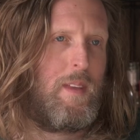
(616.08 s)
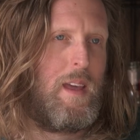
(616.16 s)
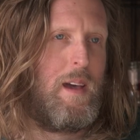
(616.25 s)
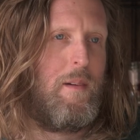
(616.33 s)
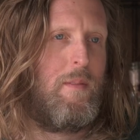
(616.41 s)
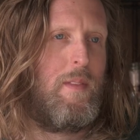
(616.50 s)
So,
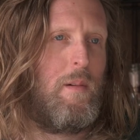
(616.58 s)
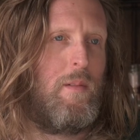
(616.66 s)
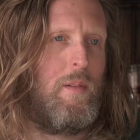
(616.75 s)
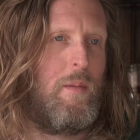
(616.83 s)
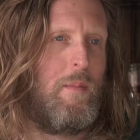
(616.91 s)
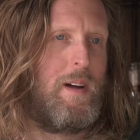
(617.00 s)
yeah, but, that
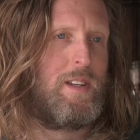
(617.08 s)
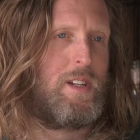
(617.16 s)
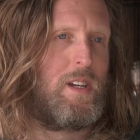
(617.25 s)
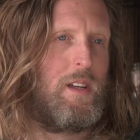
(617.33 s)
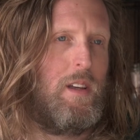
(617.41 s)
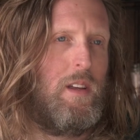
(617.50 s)
would have been
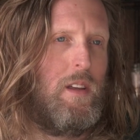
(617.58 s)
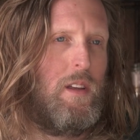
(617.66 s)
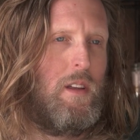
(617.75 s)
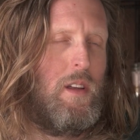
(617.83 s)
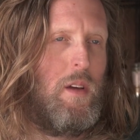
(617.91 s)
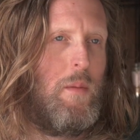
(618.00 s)
magic.
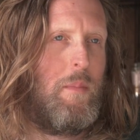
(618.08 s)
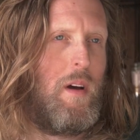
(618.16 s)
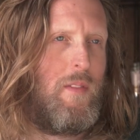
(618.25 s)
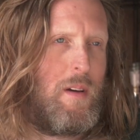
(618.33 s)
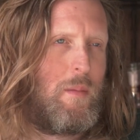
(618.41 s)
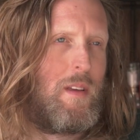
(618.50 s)
Yeah. But
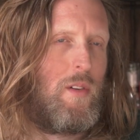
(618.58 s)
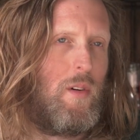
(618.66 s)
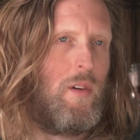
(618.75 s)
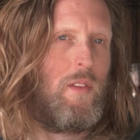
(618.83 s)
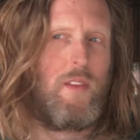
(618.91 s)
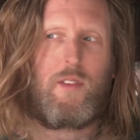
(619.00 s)
I think we
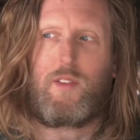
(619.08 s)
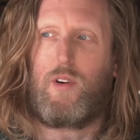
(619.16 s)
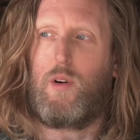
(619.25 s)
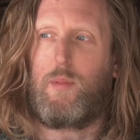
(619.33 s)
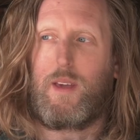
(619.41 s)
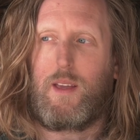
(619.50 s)
thought this has
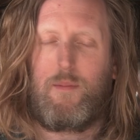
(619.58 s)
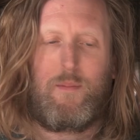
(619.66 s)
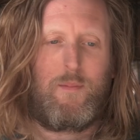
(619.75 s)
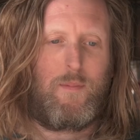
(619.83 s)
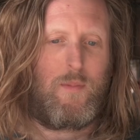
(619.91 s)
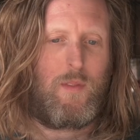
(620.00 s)
got to be.
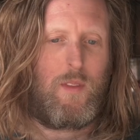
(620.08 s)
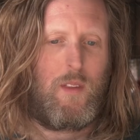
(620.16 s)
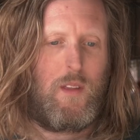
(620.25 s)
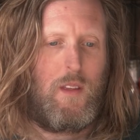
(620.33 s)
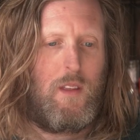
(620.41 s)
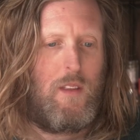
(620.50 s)

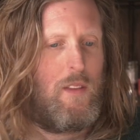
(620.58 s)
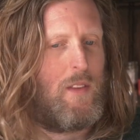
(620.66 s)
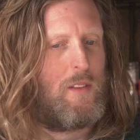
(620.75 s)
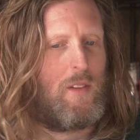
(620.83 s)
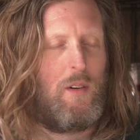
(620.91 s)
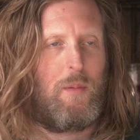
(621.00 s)
Yeah.
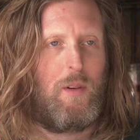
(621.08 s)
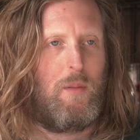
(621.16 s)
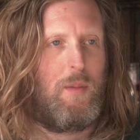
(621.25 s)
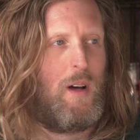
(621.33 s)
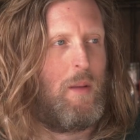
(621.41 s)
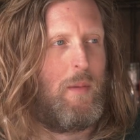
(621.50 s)
This has got to be
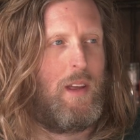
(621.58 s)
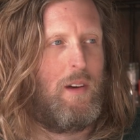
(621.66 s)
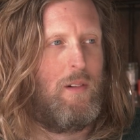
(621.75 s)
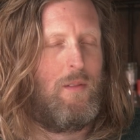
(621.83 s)
on Parliament. In Hill.